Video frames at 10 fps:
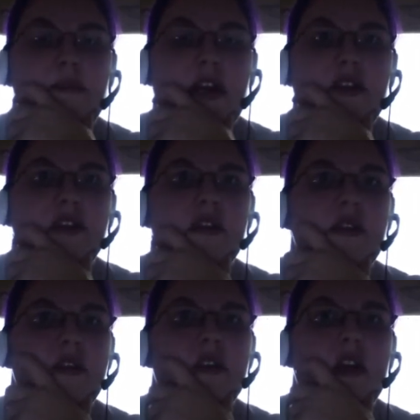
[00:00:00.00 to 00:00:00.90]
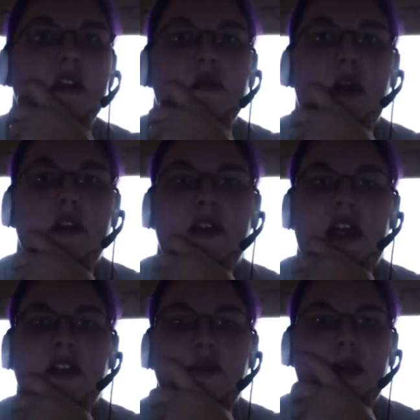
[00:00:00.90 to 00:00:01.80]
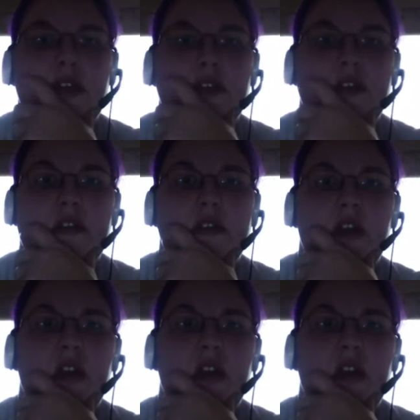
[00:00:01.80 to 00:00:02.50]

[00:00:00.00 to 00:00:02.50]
patients as well as cancer patients.